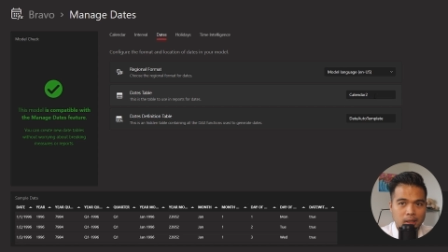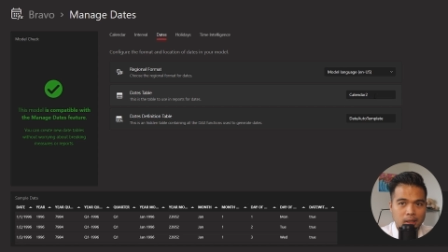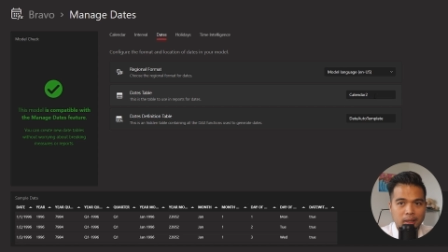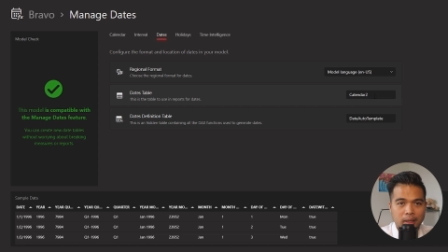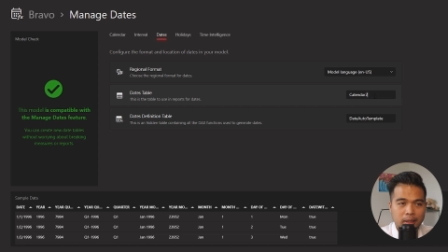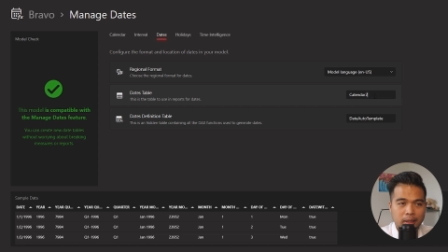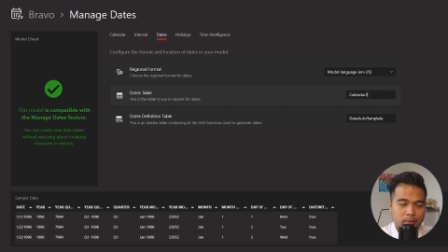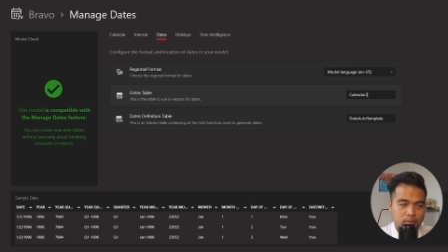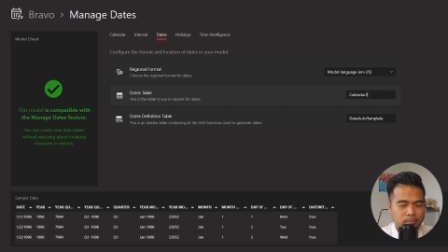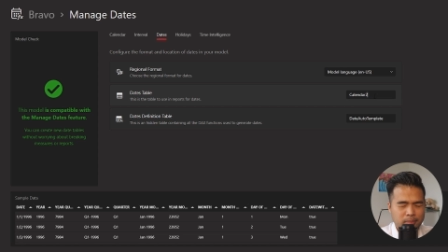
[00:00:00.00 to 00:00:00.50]
and
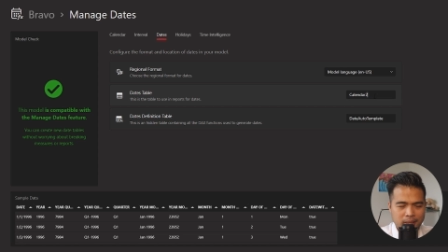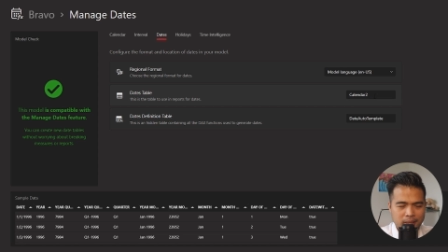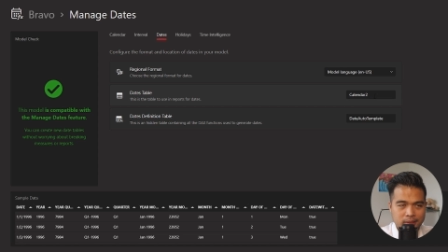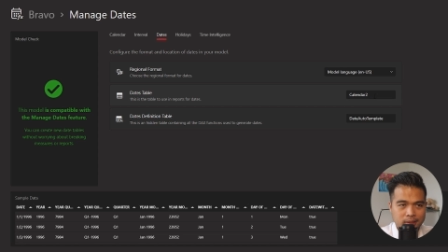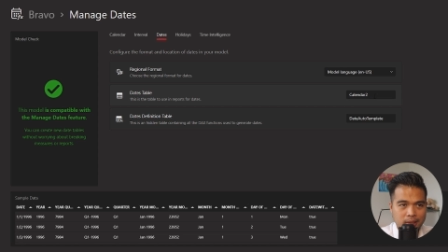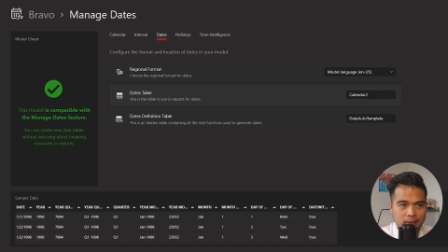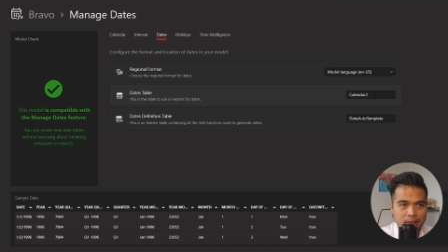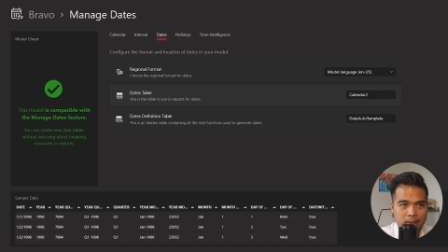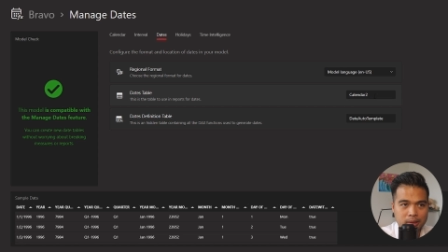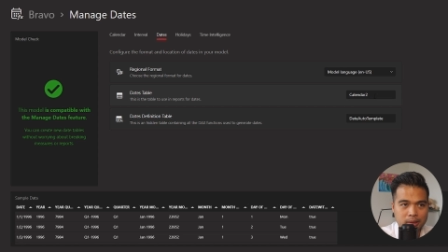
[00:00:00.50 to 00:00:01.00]
I
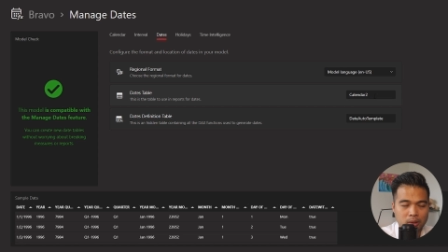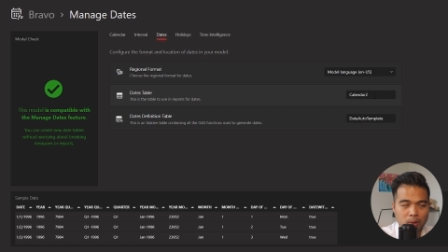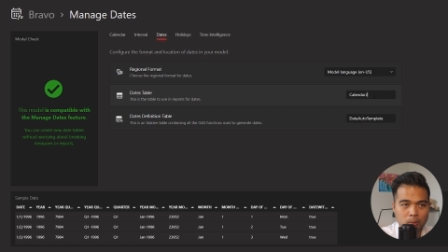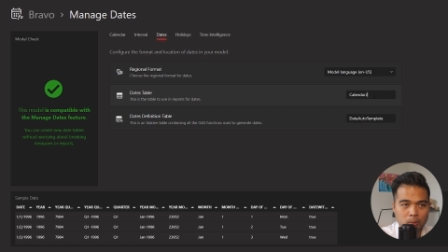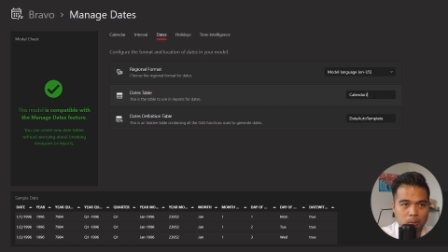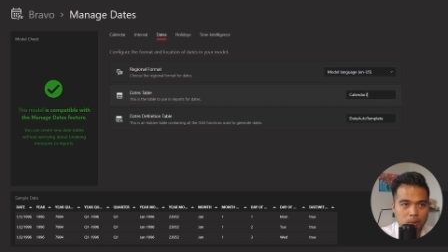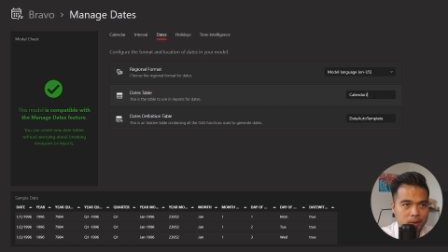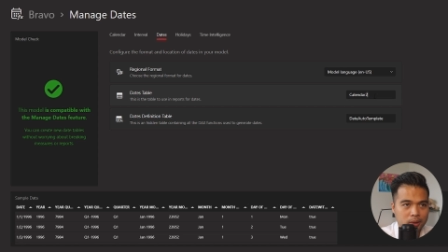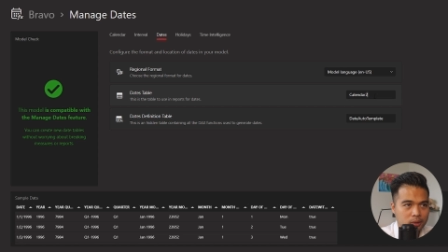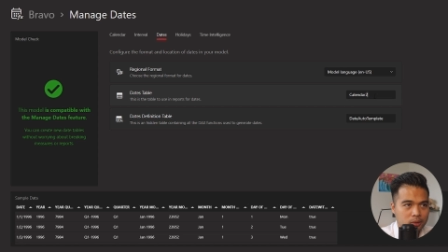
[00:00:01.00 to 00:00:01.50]
basically
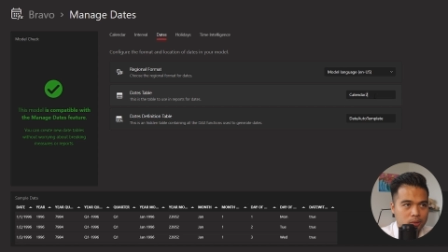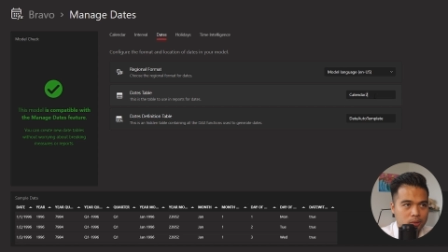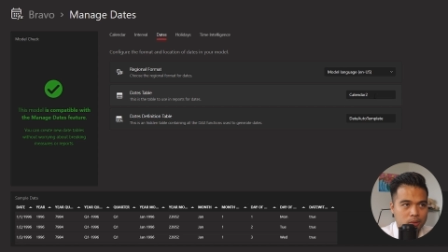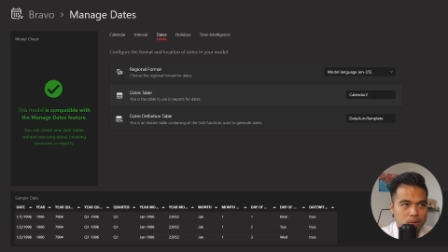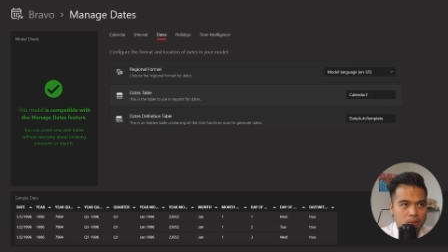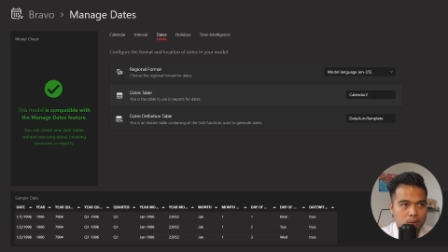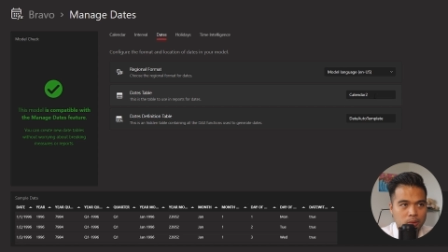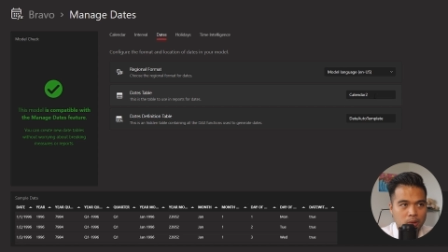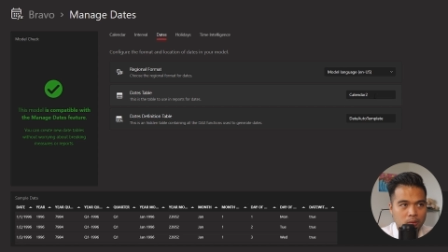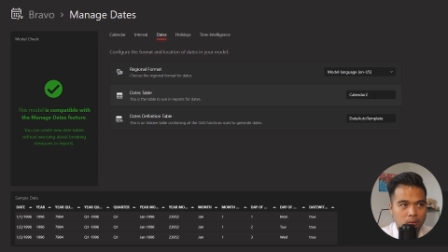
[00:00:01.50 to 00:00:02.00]
don't want
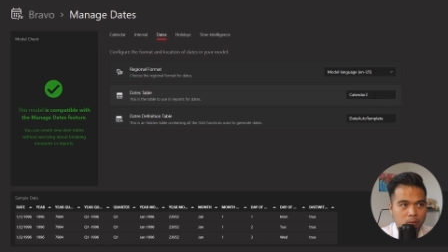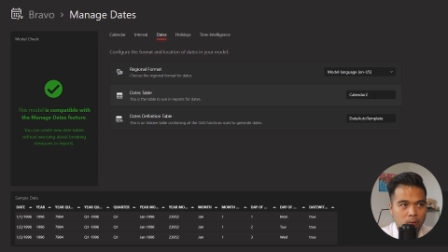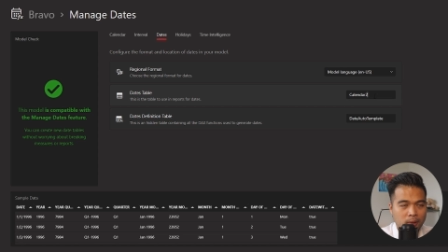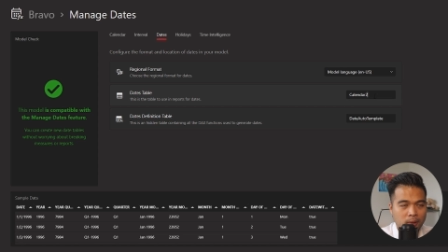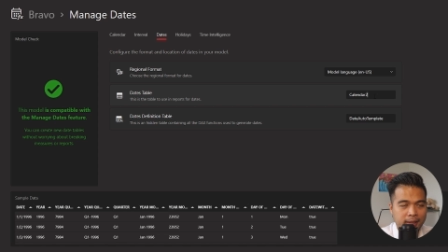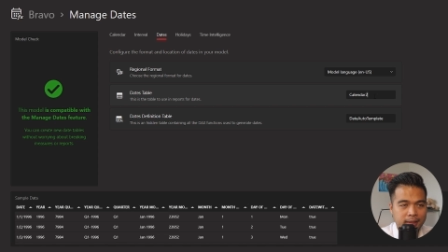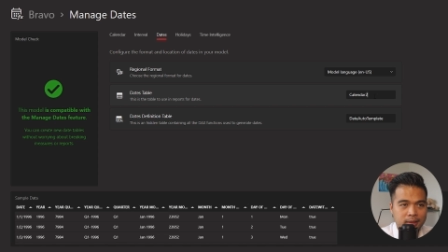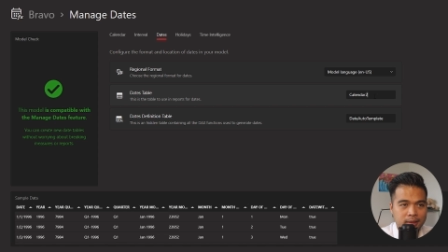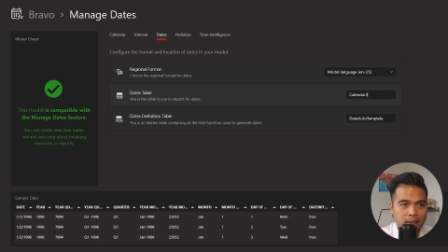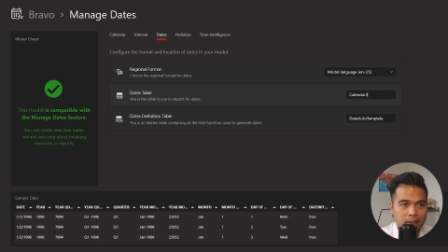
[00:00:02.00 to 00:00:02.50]
to
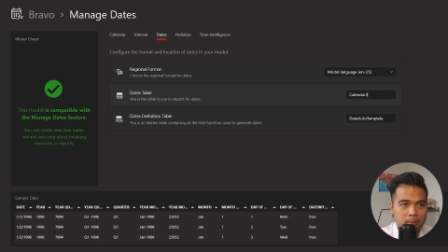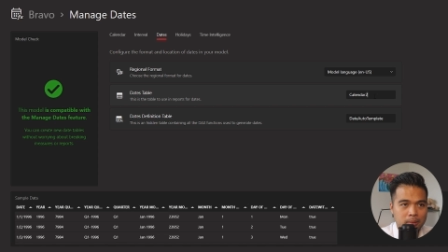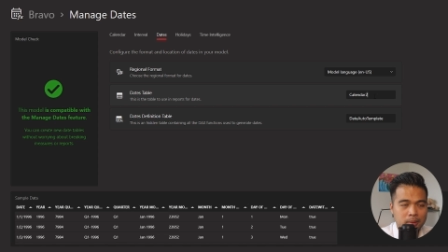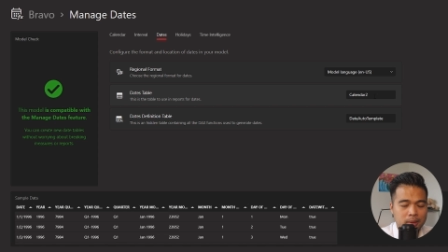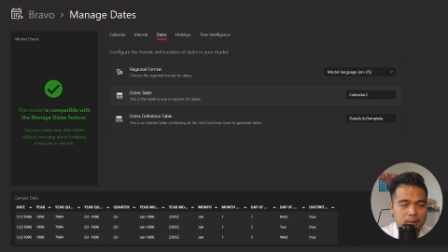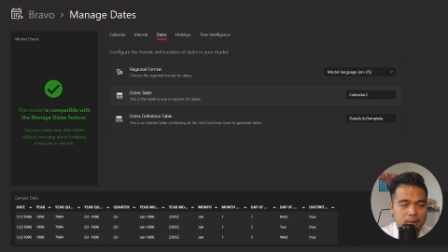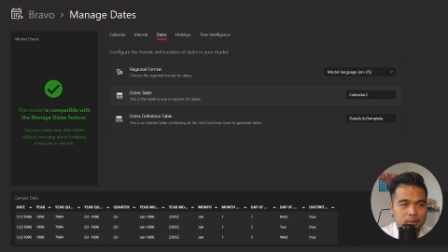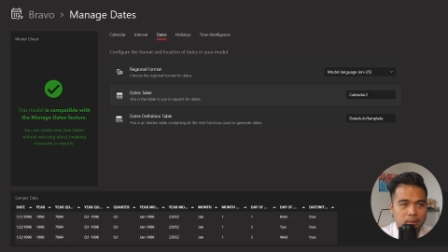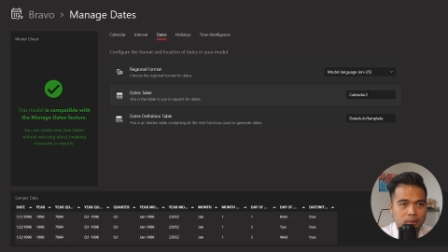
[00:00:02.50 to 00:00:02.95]
overwrite that one,